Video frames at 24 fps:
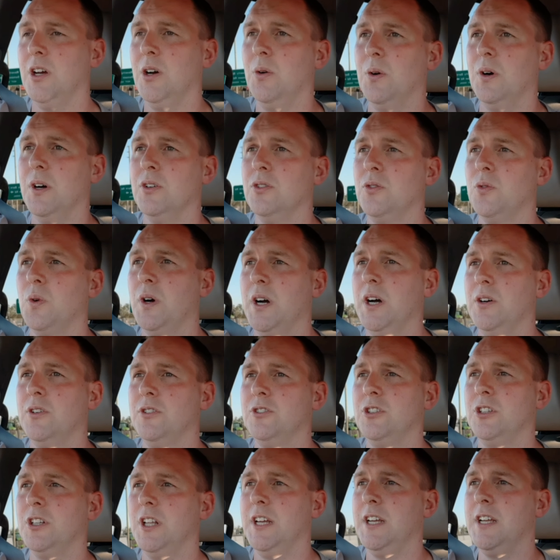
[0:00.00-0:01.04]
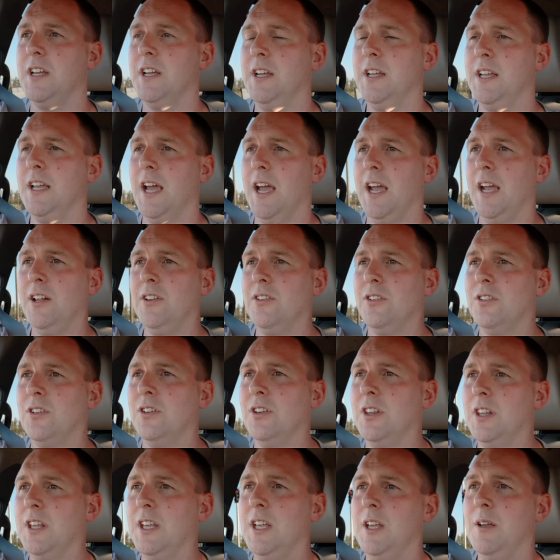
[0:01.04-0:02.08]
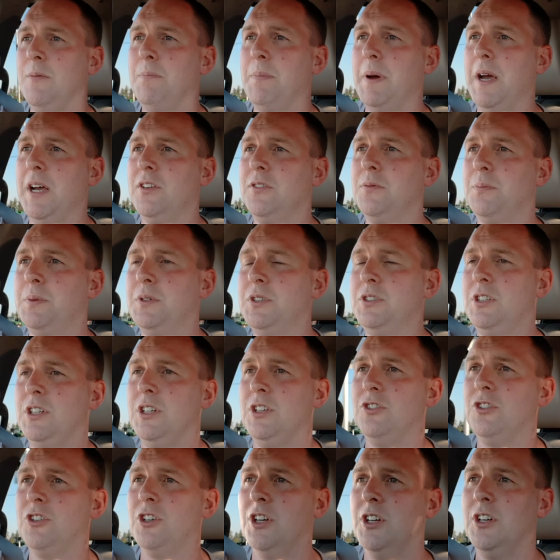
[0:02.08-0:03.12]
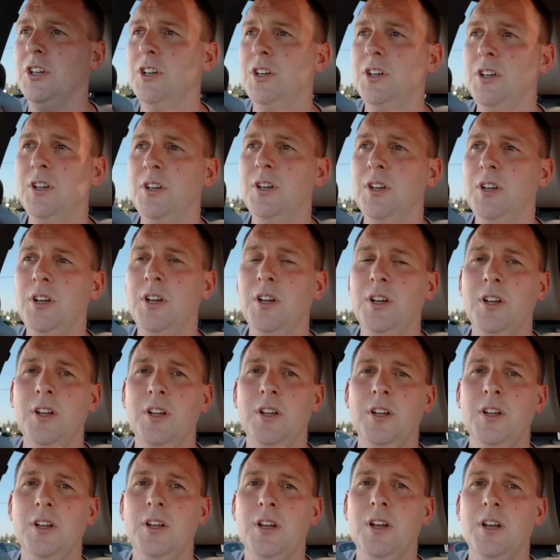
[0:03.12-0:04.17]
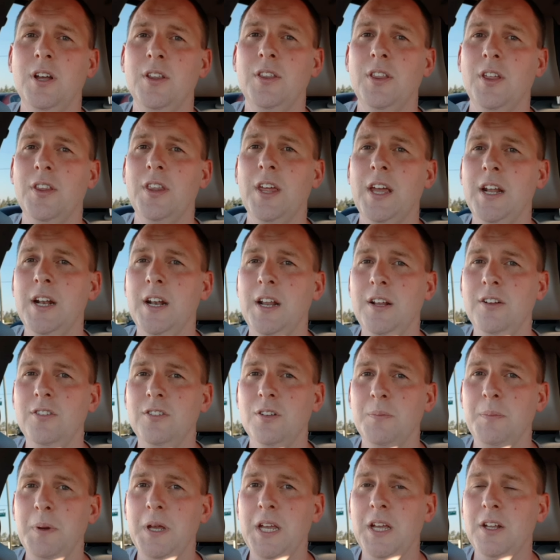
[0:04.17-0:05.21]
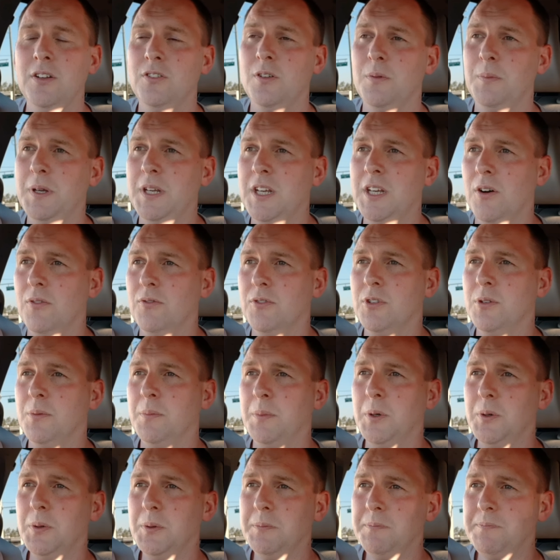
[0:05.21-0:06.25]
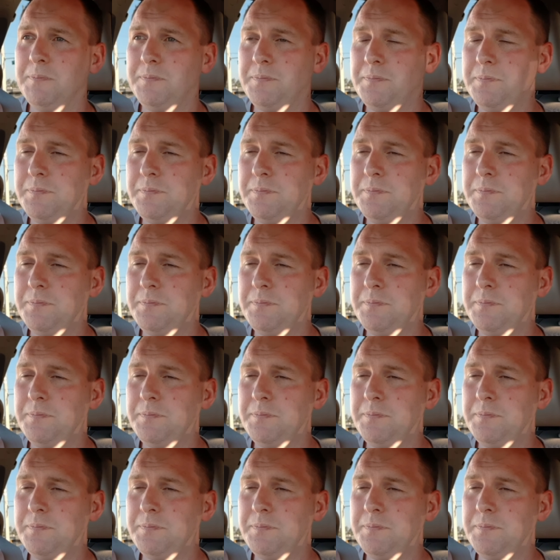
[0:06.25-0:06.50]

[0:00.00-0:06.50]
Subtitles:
tilt as well, so they can get into the best position that they need to be in to be comfortable.